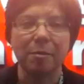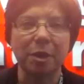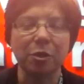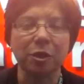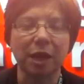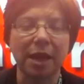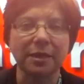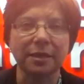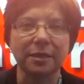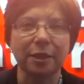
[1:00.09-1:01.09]
inert
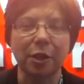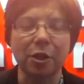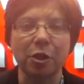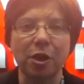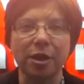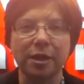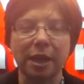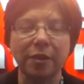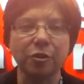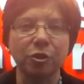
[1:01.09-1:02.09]
gases like argon and
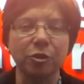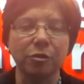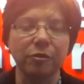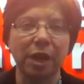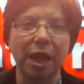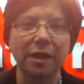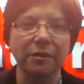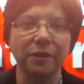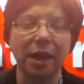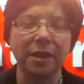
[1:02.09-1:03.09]
nitrogen, or
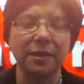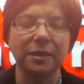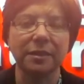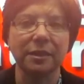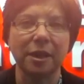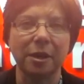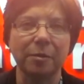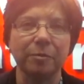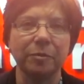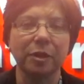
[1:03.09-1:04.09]
reactive gases,
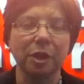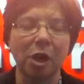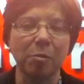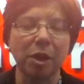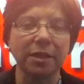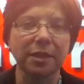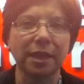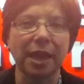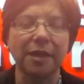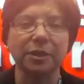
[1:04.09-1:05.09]
carburizing
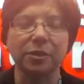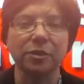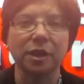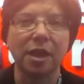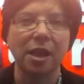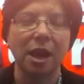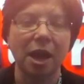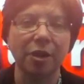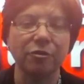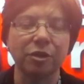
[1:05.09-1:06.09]
gases,
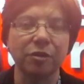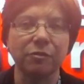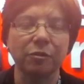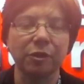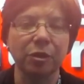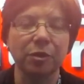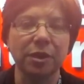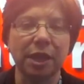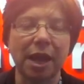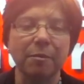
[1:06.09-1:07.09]
hydrogen for
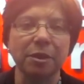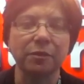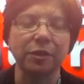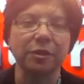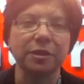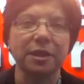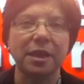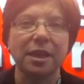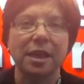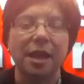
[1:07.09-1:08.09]
reducing atmospheres.
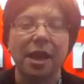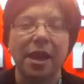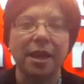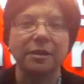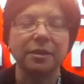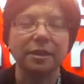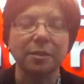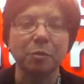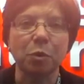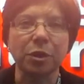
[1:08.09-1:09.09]
And it's
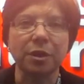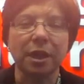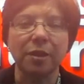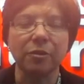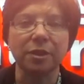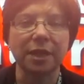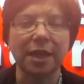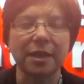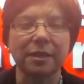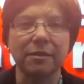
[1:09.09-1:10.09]
important to
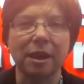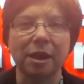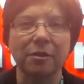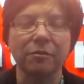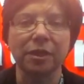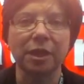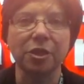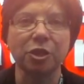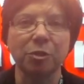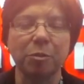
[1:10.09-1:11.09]
understand the
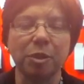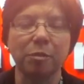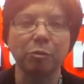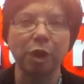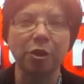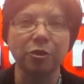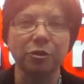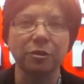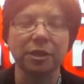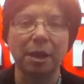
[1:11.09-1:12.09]
relationship between
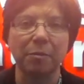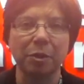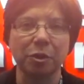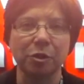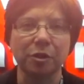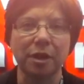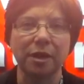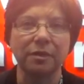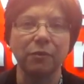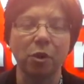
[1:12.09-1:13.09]
pressure, temperature,
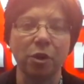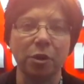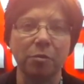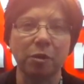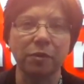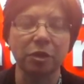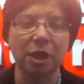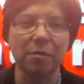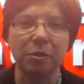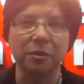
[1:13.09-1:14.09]
and volume of the
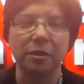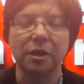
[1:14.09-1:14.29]
chamber.